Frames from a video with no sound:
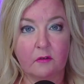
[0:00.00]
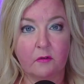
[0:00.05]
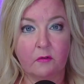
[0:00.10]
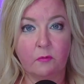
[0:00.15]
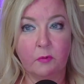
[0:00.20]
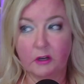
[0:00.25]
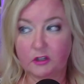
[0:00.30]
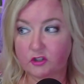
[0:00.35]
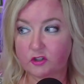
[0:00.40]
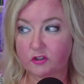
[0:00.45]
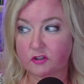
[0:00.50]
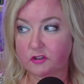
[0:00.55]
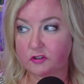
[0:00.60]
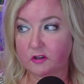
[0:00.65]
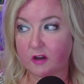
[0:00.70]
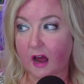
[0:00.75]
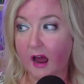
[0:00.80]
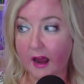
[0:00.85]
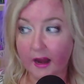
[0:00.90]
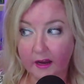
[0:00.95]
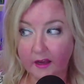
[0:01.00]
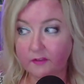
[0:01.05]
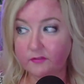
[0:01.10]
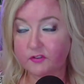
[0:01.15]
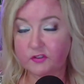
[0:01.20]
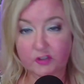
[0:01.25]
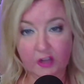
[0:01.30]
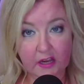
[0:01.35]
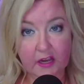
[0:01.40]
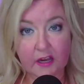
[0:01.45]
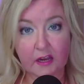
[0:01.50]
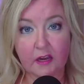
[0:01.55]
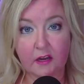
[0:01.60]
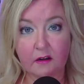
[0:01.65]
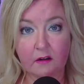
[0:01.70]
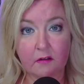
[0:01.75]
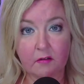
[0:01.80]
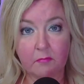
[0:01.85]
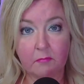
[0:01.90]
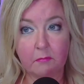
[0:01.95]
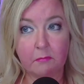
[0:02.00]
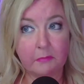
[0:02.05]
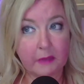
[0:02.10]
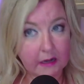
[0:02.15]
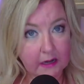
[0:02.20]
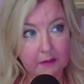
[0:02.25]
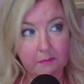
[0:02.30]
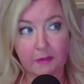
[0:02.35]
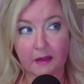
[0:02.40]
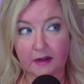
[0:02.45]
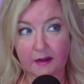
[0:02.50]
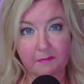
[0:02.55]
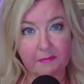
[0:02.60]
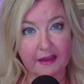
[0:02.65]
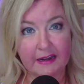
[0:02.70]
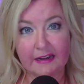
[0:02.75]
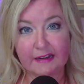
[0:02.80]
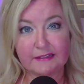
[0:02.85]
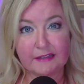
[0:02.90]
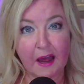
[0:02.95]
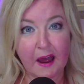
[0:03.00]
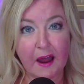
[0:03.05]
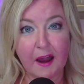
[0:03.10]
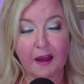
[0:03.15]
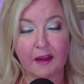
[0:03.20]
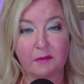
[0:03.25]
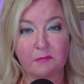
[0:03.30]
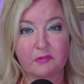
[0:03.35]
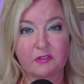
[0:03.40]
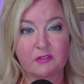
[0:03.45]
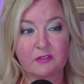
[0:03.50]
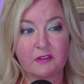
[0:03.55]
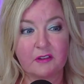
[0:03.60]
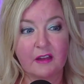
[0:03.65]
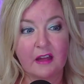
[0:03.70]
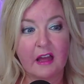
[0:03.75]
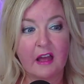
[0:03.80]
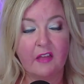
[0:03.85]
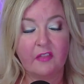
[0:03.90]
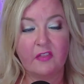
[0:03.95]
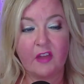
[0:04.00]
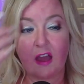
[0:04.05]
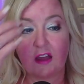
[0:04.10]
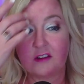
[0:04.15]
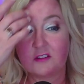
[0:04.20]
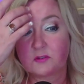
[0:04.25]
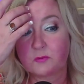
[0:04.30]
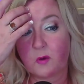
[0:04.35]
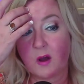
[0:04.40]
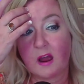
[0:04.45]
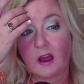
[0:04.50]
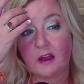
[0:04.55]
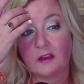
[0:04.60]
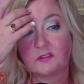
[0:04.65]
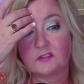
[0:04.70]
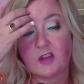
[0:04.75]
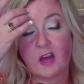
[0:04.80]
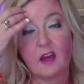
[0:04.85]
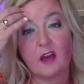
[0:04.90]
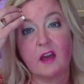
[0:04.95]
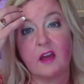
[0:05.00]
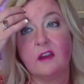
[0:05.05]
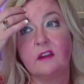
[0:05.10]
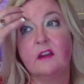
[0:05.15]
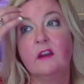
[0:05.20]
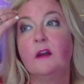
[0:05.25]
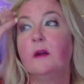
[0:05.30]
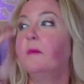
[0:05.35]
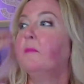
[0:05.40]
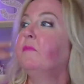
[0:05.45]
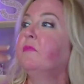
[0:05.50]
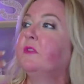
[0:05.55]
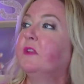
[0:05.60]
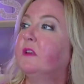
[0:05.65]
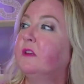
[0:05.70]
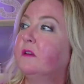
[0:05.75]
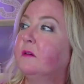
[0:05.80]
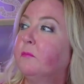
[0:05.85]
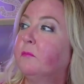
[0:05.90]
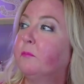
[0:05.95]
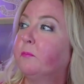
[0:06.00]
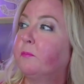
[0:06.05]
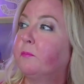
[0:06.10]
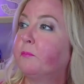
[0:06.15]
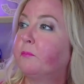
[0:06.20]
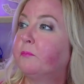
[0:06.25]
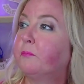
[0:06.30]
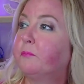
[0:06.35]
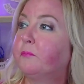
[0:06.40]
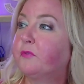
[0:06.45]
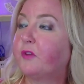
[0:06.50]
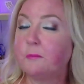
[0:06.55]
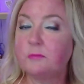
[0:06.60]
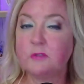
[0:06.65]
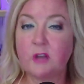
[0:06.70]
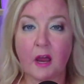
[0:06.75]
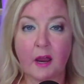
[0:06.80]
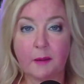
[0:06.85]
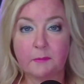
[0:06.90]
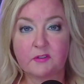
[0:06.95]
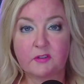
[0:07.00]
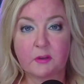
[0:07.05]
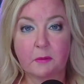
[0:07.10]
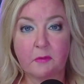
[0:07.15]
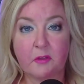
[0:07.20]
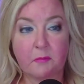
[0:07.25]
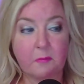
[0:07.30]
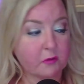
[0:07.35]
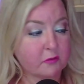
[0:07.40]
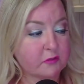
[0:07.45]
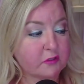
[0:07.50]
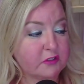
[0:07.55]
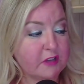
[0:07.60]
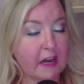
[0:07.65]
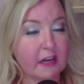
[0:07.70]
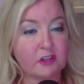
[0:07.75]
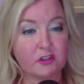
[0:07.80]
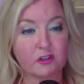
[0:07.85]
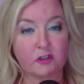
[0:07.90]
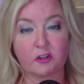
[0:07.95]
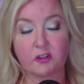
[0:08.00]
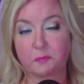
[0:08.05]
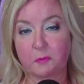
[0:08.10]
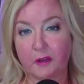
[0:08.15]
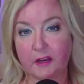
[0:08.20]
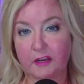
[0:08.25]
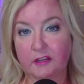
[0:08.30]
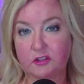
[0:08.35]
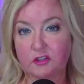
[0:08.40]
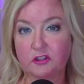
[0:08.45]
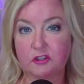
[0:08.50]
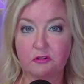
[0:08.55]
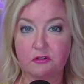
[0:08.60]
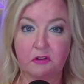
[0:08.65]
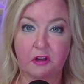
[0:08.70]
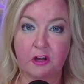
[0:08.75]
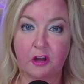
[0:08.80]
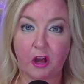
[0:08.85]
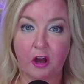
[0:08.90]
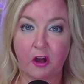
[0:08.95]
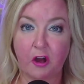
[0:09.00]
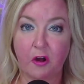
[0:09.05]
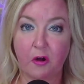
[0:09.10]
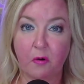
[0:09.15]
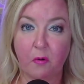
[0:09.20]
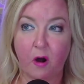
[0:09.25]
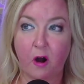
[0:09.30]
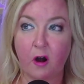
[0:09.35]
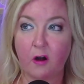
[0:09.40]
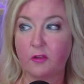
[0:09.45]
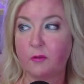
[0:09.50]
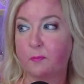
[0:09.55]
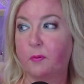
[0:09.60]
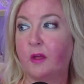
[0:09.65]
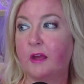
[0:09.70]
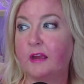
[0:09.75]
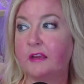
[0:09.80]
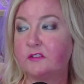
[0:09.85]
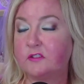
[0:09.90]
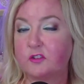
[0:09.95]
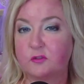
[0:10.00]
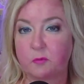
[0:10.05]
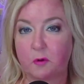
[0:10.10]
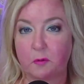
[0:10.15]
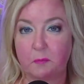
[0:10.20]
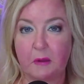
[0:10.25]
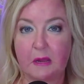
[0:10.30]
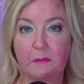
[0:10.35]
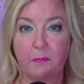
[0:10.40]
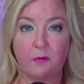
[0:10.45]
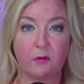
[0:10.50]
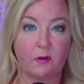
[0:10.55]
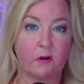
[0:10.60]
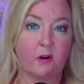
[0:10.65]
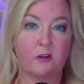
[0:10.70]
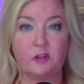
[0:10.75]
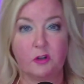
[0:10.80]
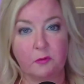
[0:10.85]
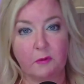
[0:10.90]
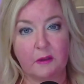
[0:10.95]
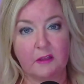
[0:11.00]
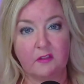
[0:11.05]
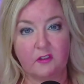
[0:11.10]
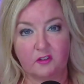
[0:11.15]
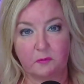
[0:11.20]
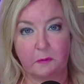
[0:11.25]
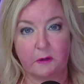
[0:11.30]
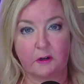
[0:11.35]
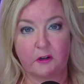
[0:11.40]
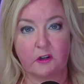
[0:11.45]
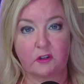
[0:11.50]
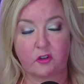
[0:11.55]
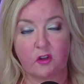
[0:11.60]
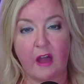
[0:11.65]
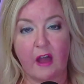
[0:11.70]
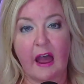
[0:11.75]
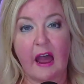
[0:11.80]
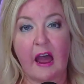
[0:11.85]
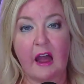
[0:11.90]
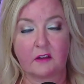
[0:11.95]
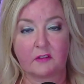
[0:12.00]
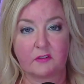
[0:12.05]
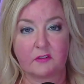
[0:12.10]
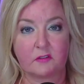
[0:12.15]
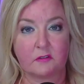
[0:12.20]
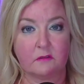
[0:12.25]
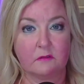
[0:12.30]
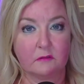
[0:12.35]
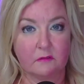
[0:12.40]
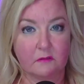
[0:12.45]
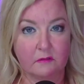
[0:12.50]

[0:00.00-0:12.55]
which I have seen many, many, many times. That is why I said sometimes some of the most dangerous places you can go are the places where people are doing the spiritual acts.